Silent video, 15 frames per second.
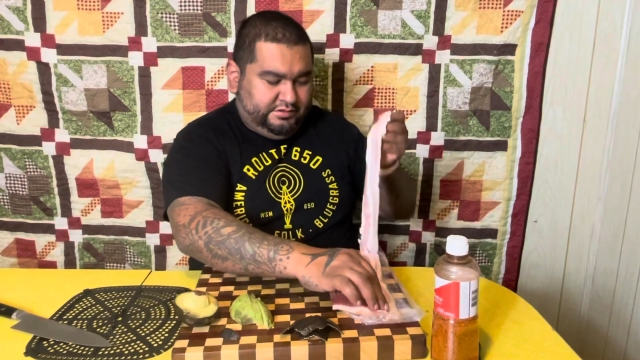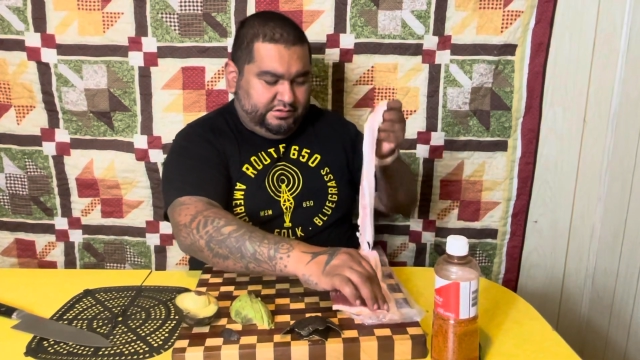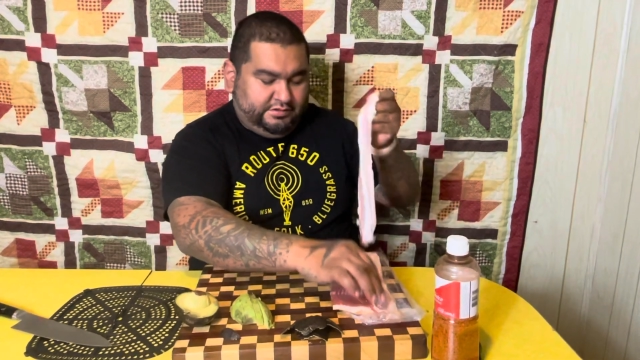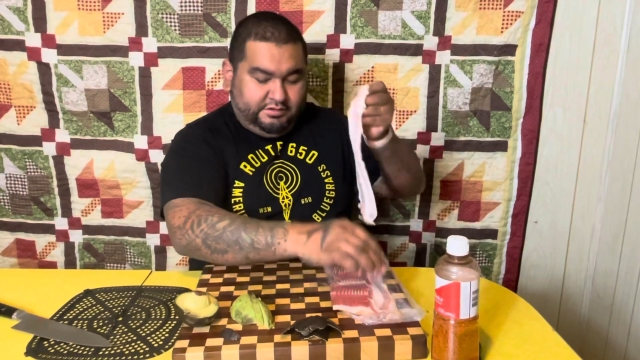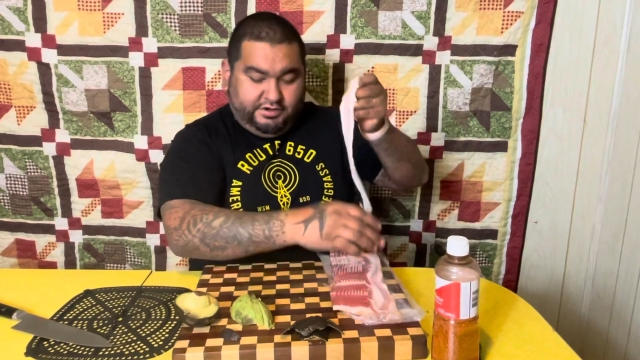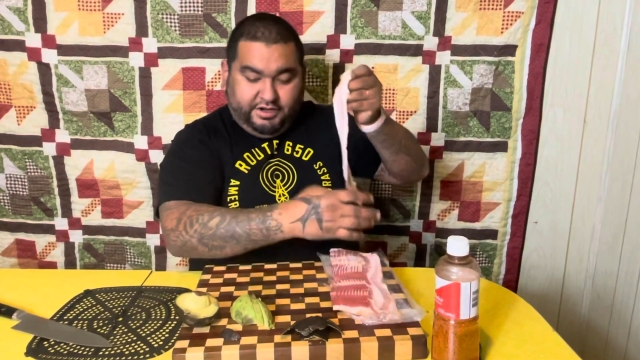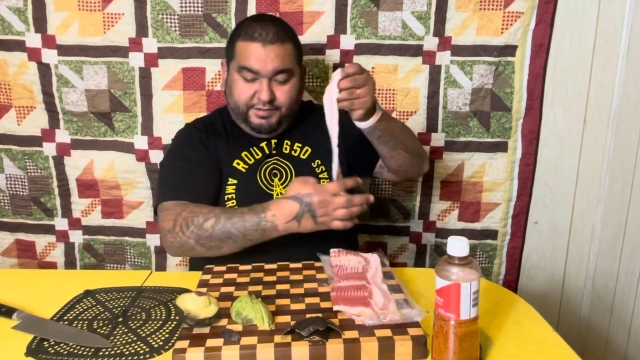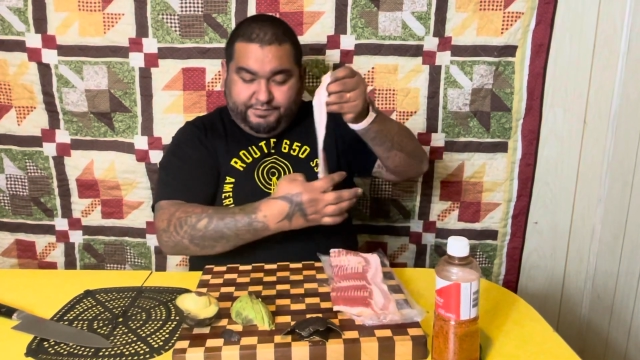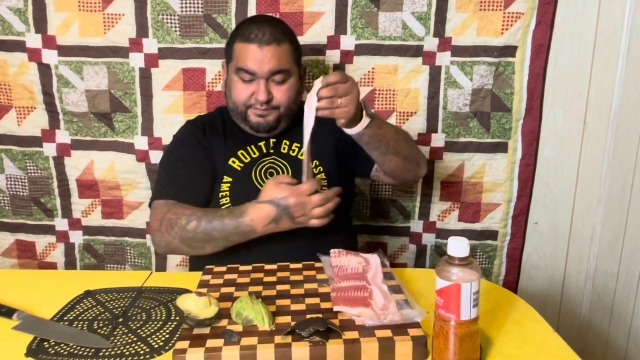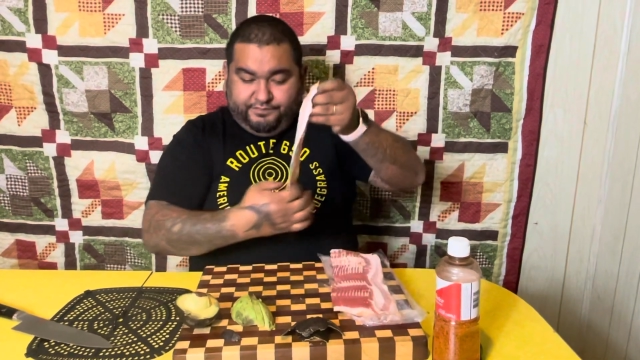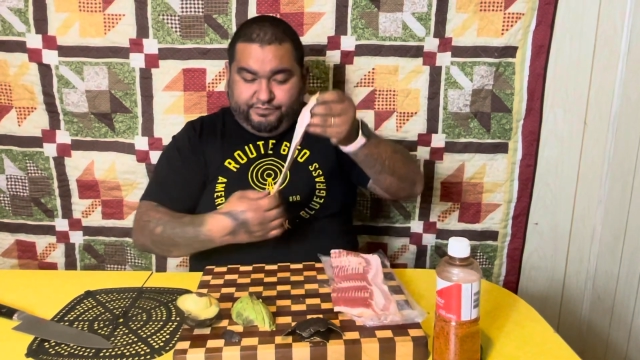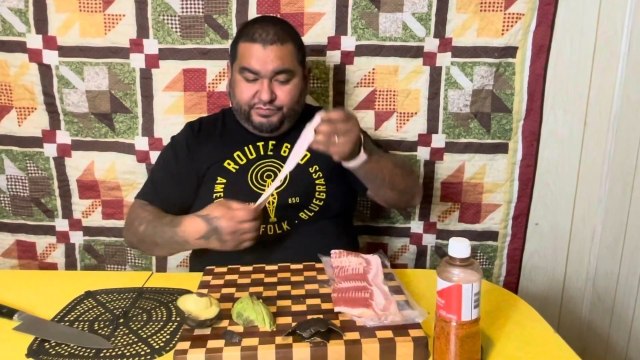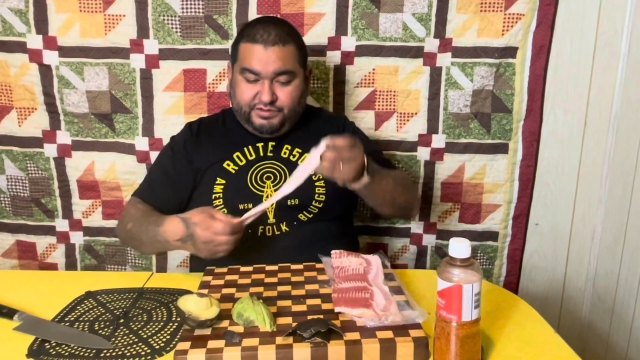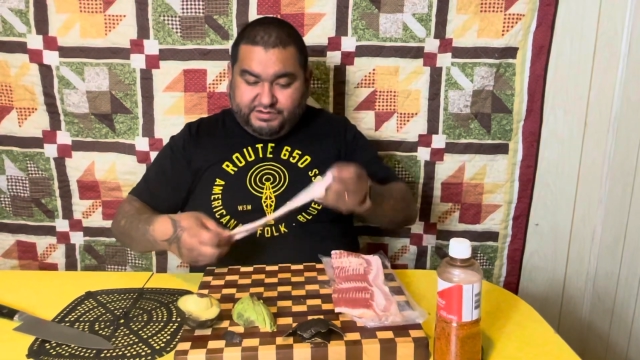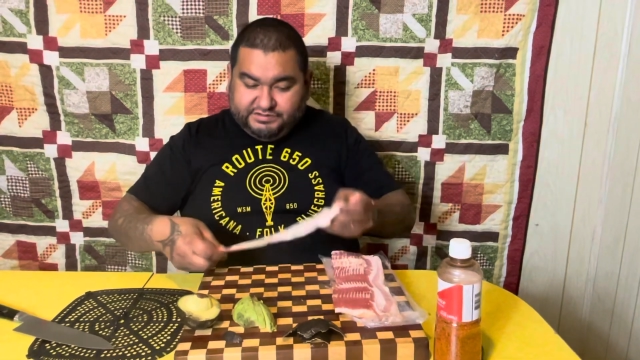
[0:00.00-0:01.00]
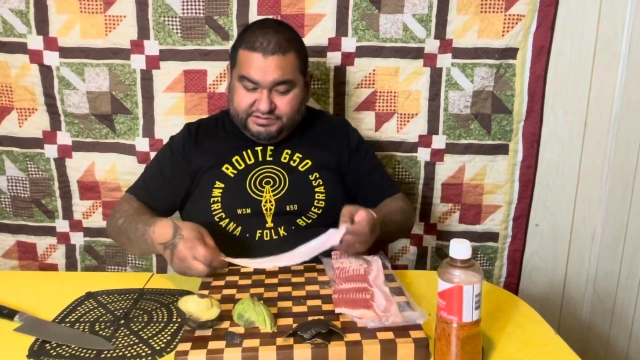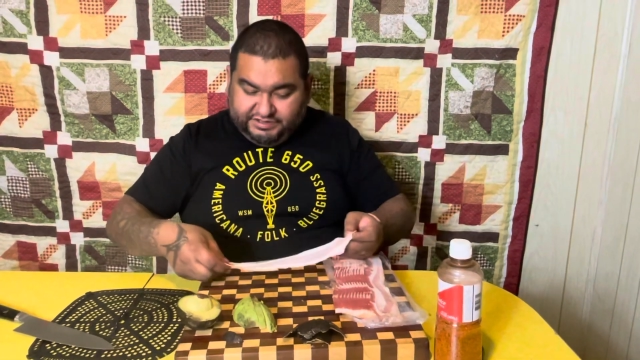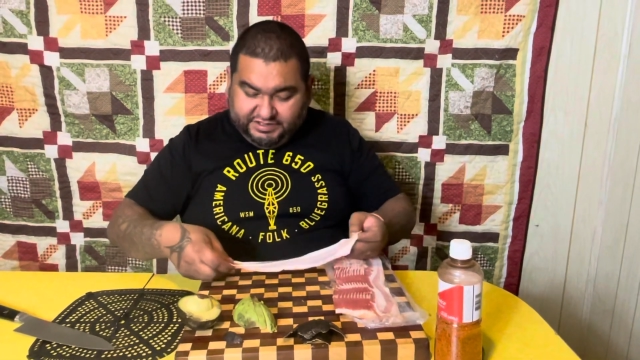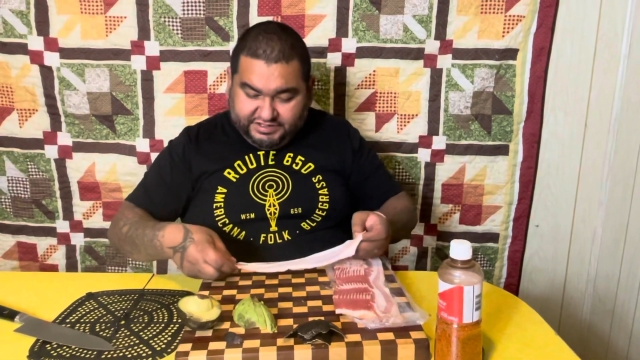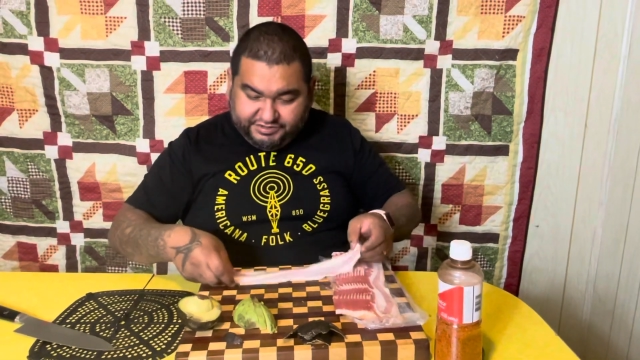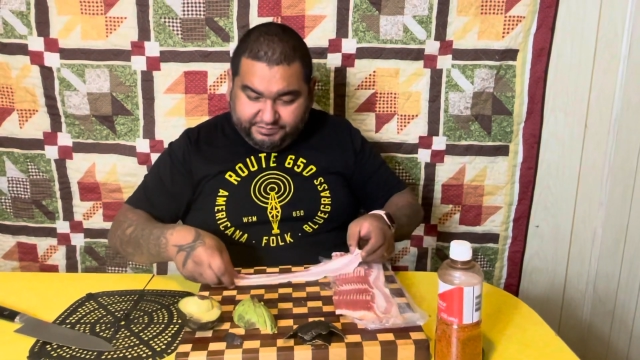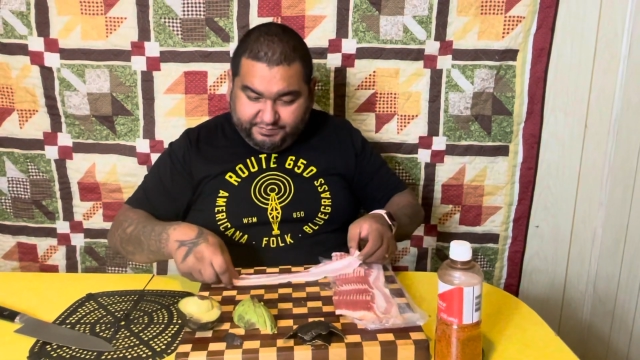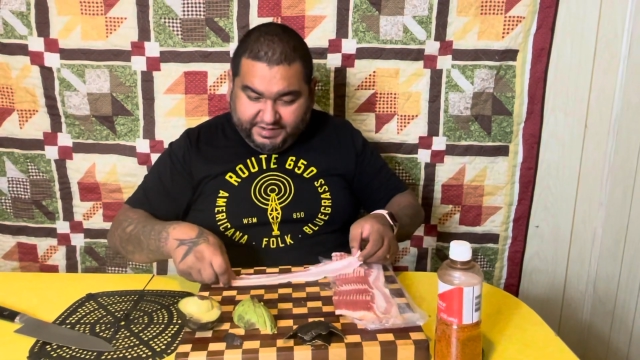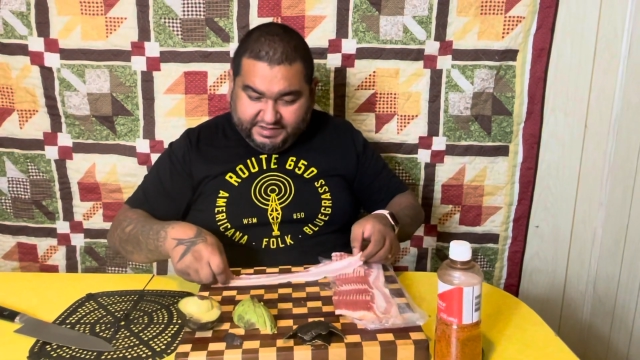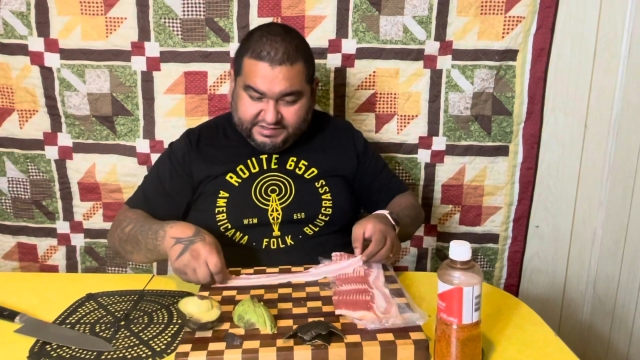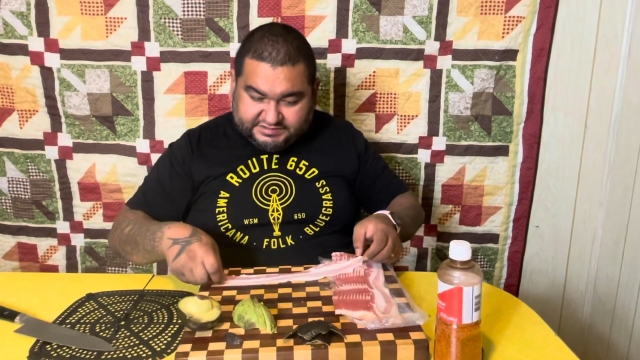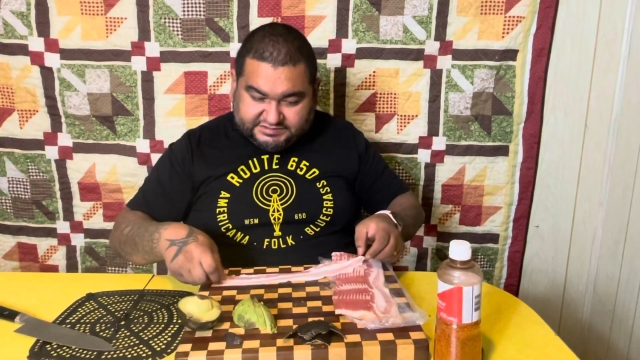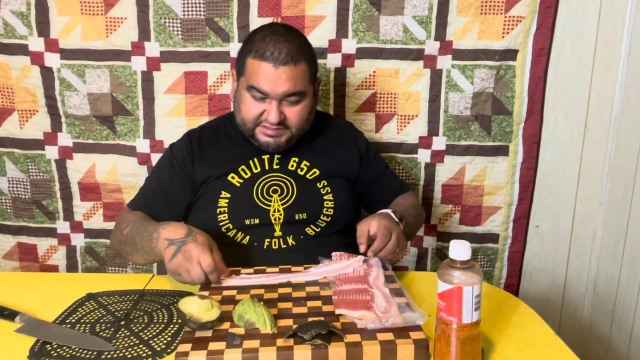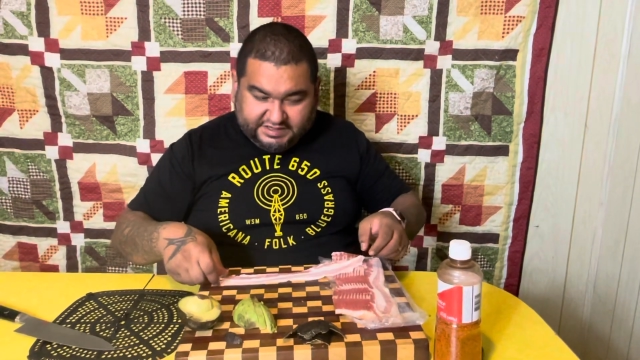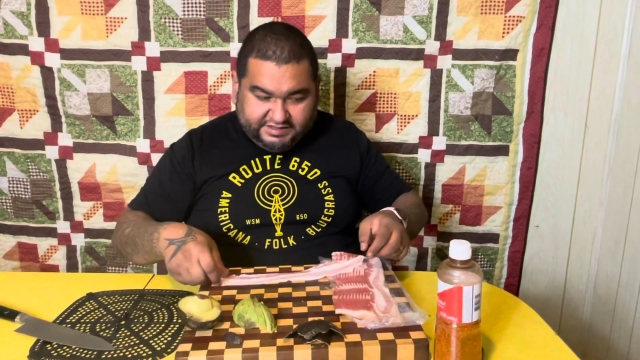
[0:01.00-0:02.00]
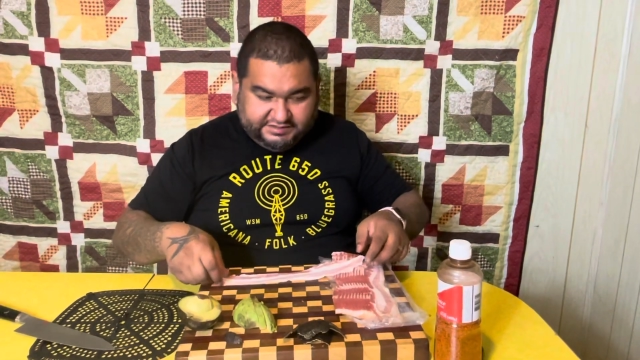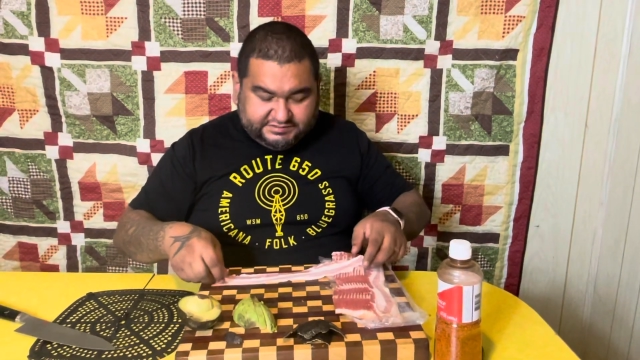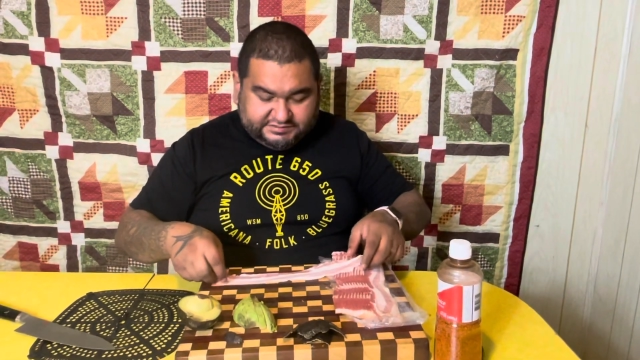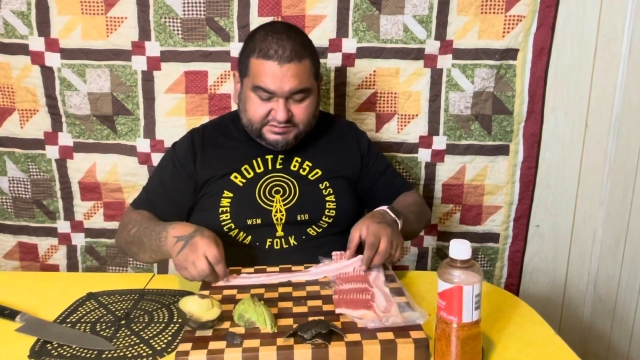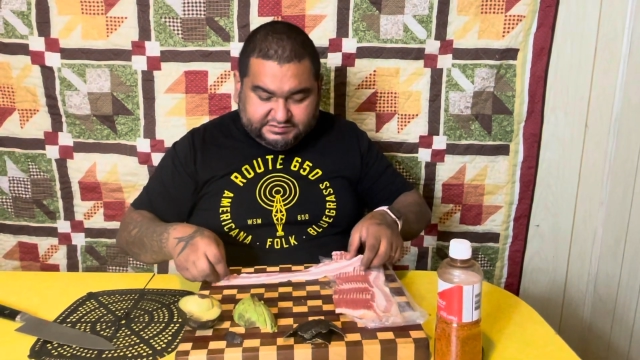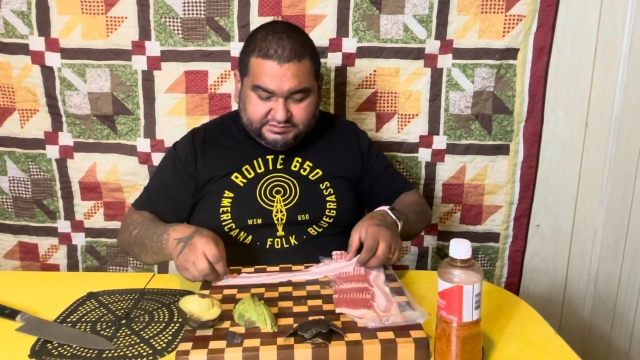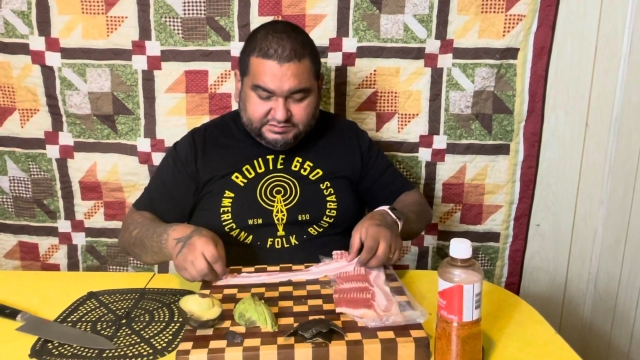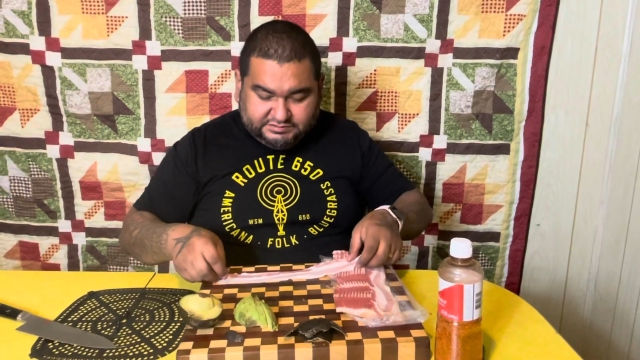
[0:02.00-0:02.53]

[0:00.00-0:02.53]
Okay, so you get your bacon slice.